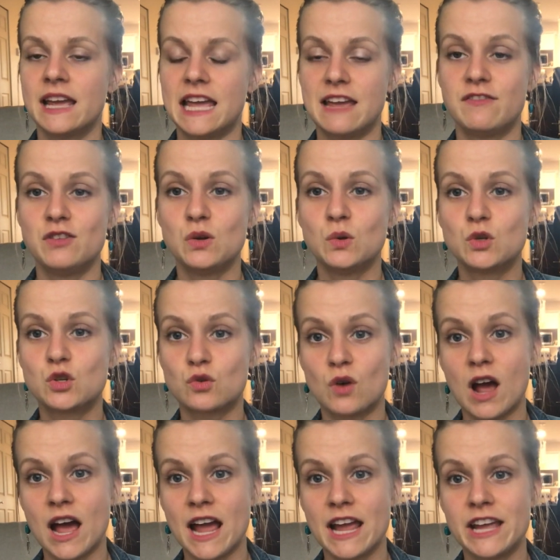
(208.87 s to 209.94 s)
If you
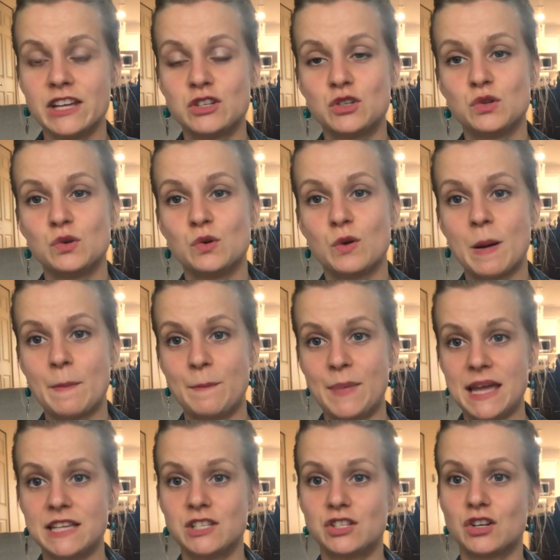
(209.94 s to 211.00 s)
try to
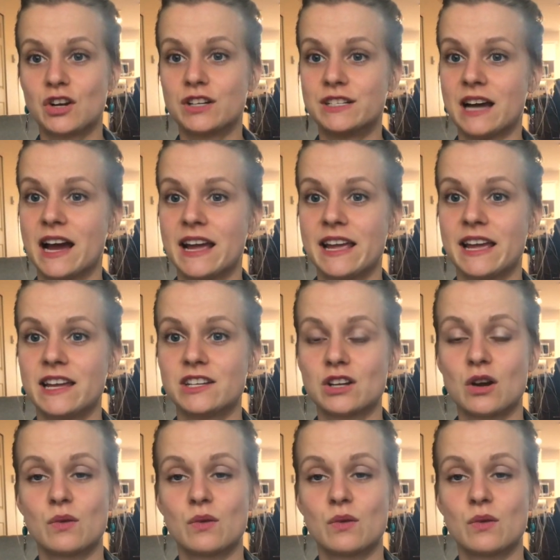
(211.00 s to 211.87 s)
base your diet